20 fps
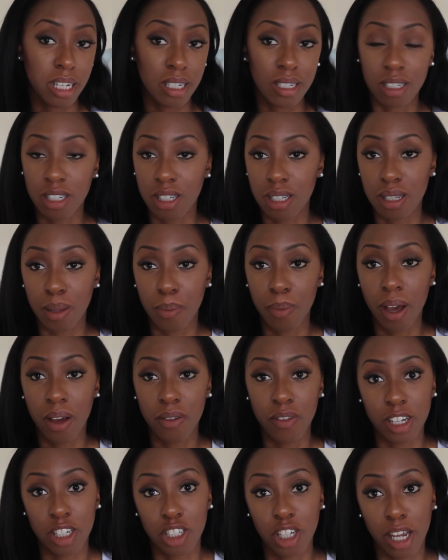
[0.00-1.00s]
it's just the
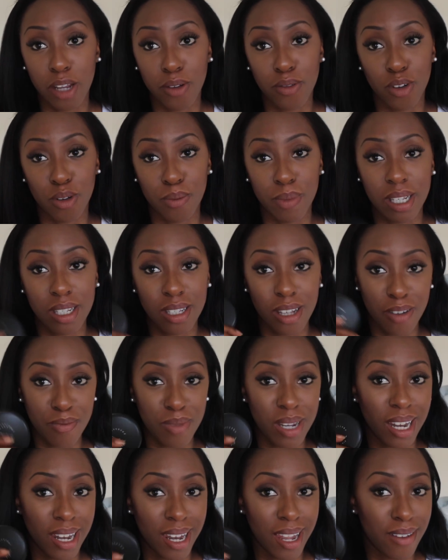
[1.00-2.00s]
perfect shade for me, so I've
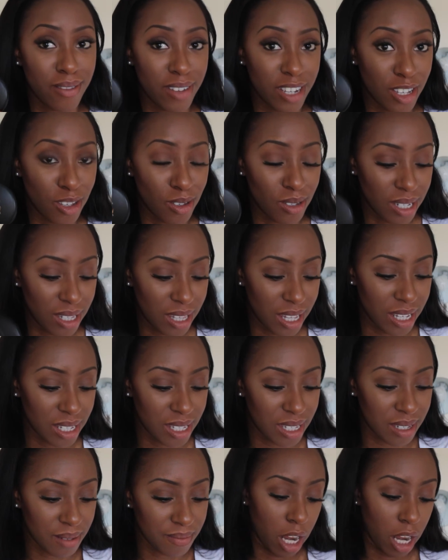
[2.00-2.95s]
been loving using this.